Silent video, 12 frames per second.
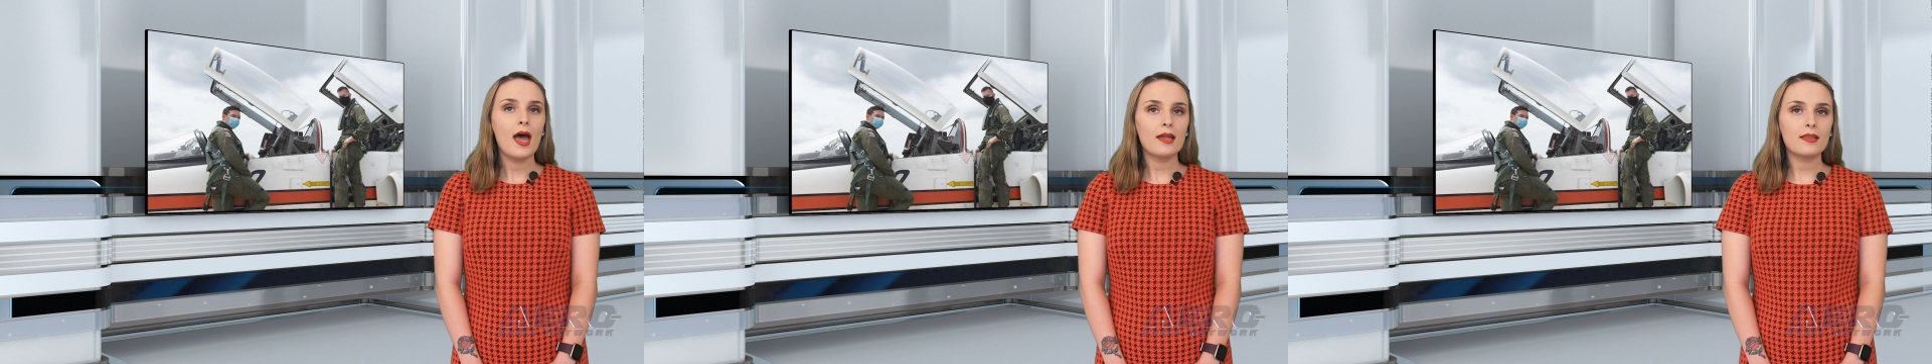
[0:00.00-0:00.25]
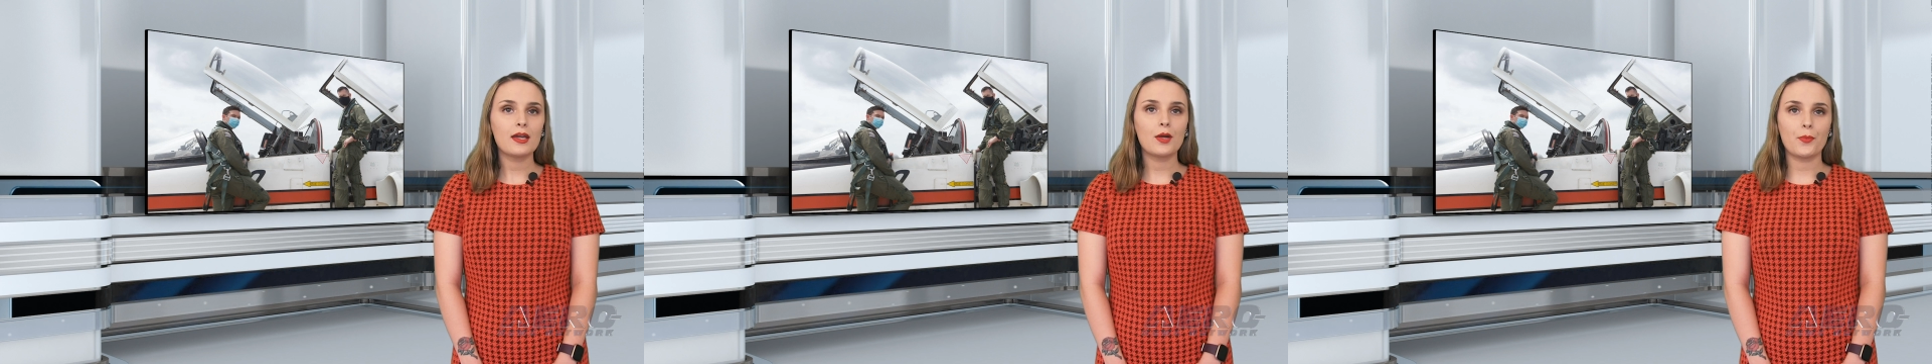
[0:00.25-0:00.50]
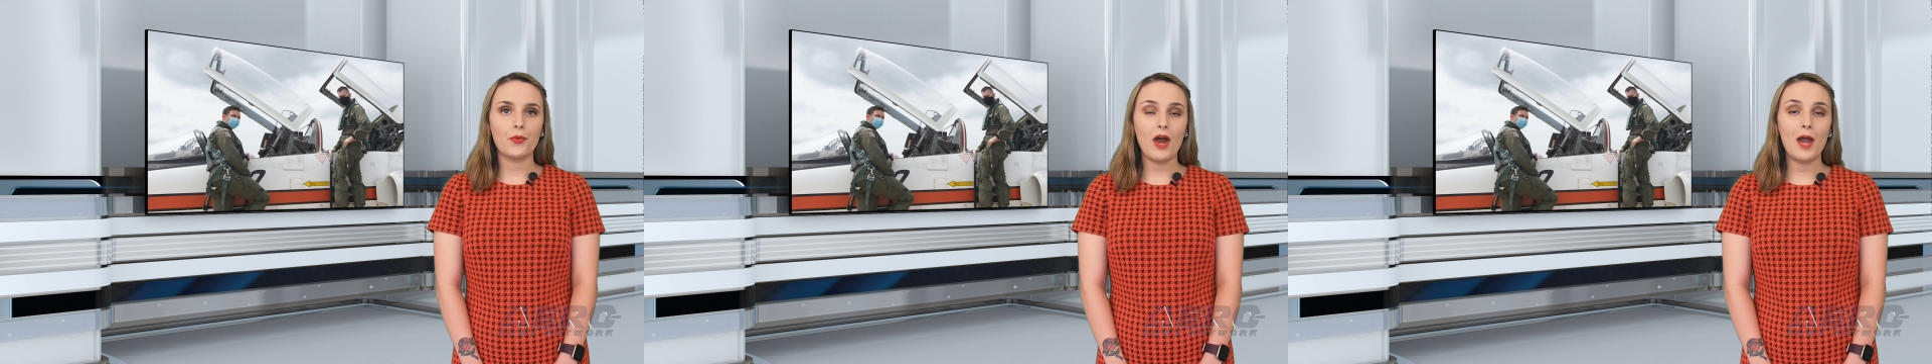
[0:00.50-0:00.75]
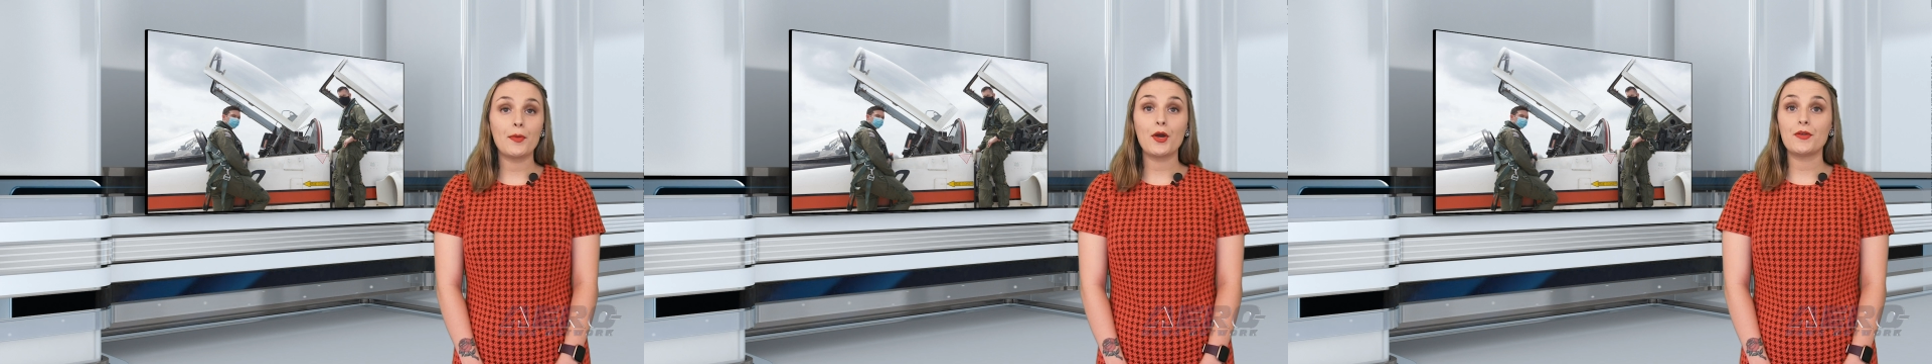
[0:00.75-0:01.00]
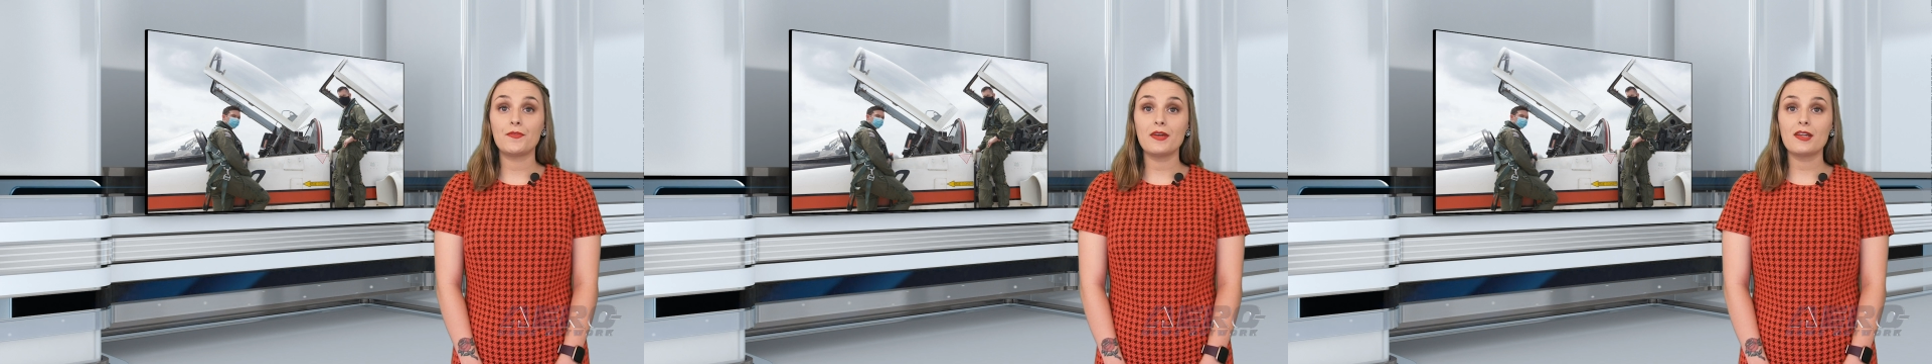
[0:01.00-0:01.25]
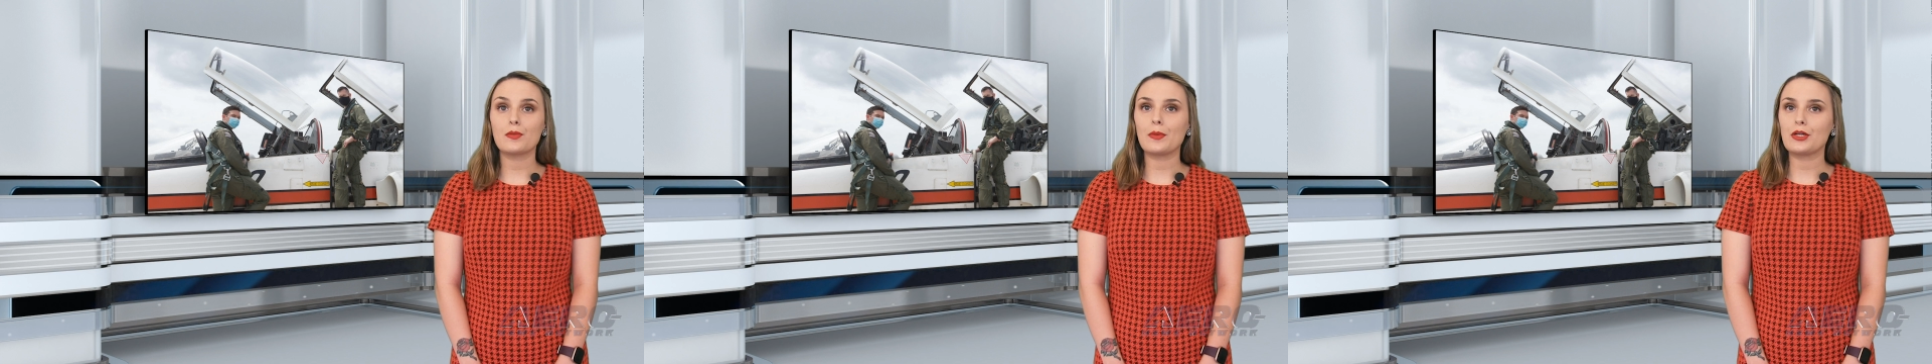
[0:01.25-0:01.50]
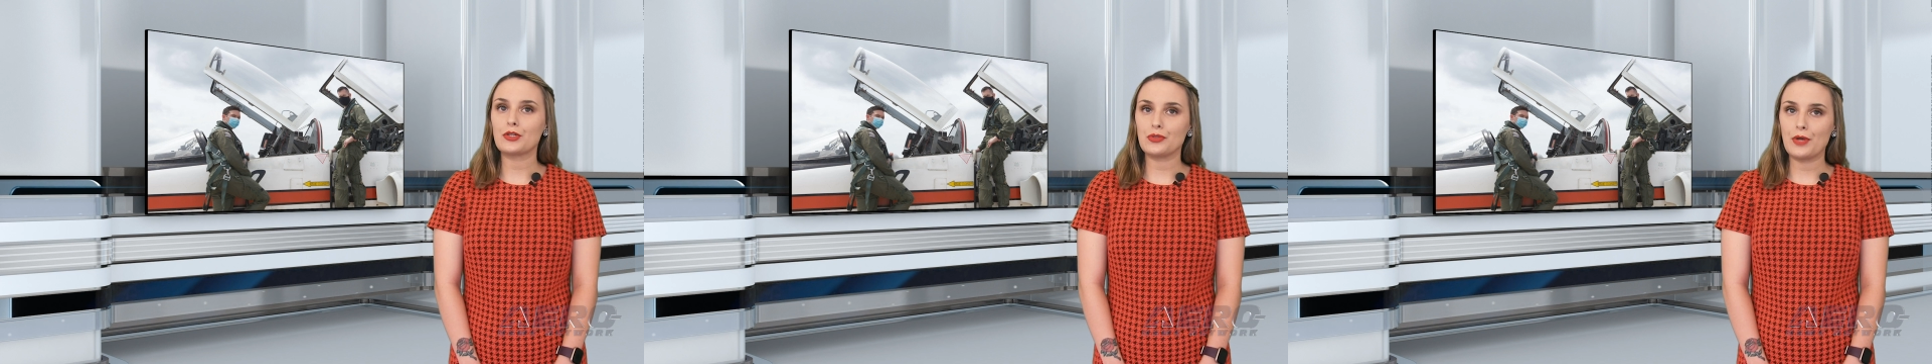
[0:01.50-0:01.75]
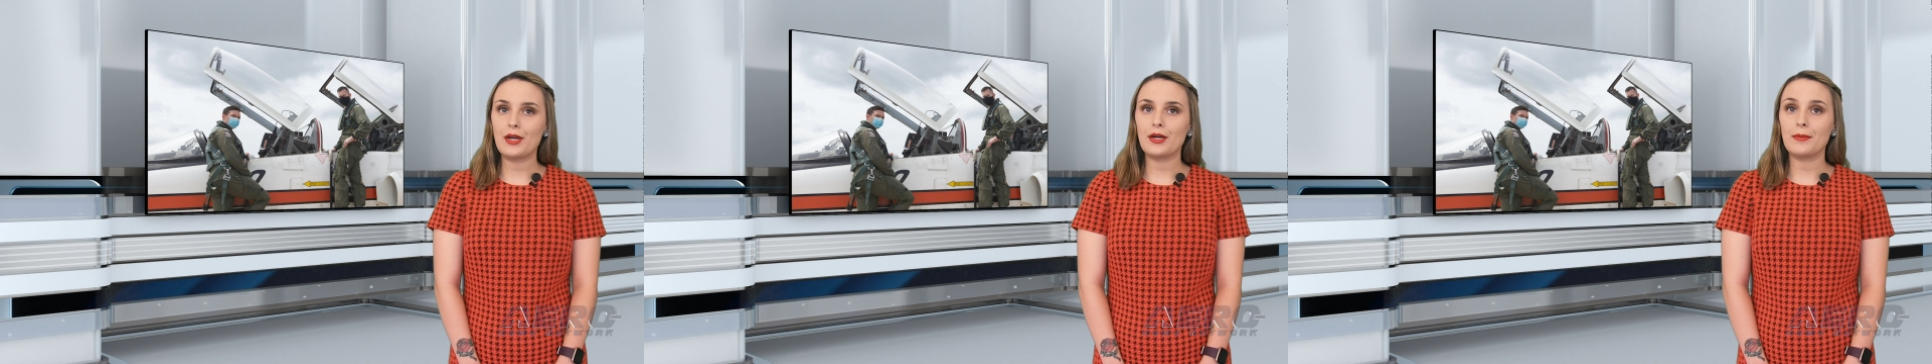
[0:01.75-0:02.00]
as their primary fixed-wing
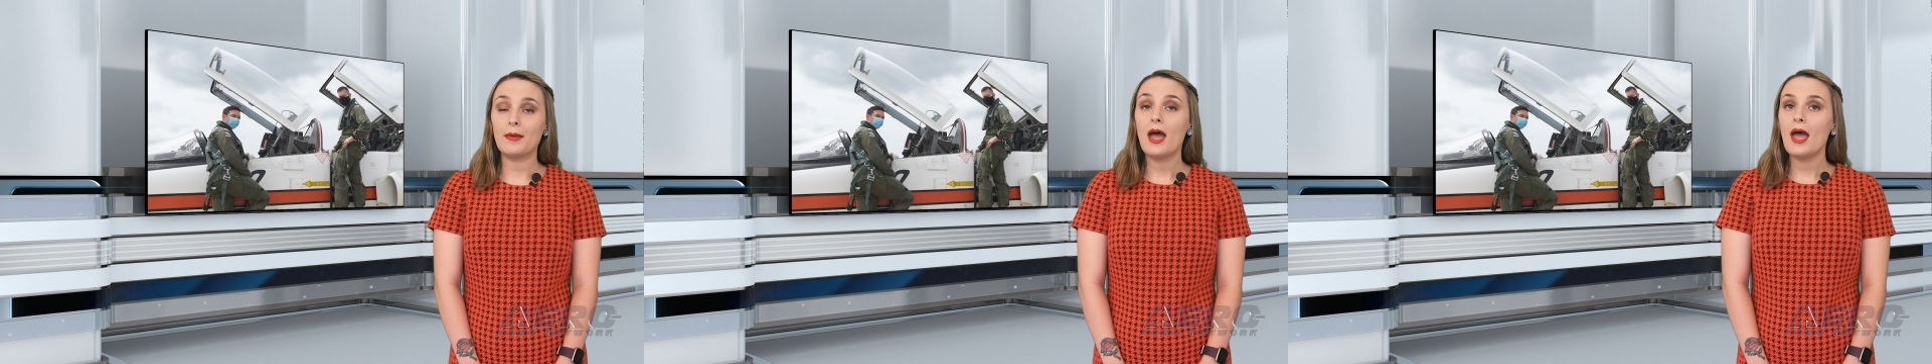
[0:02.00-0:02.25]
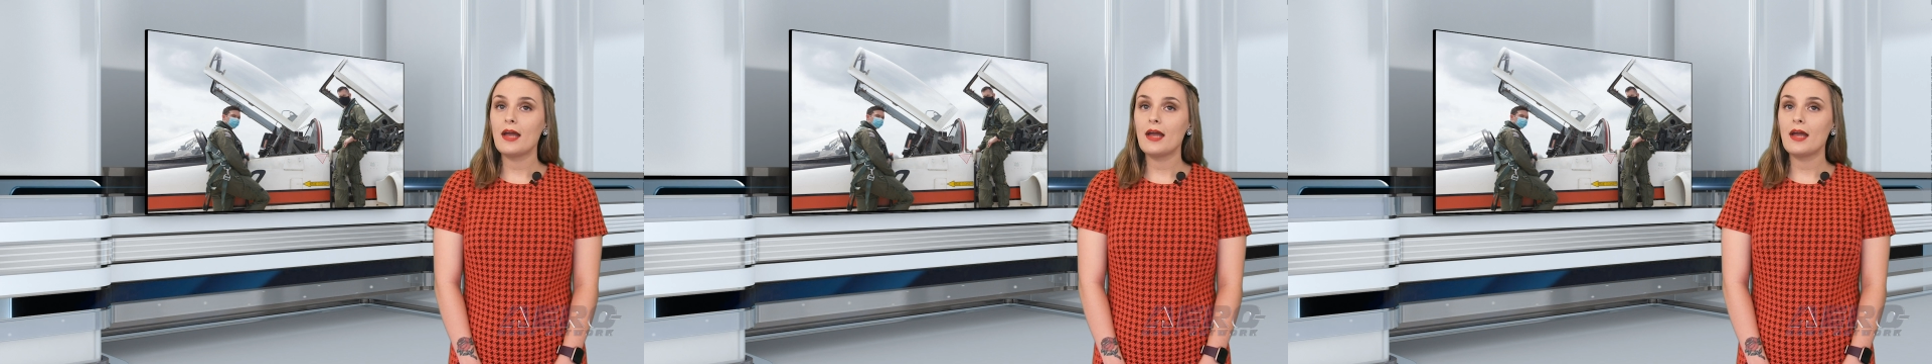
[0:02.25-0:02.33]
trainer,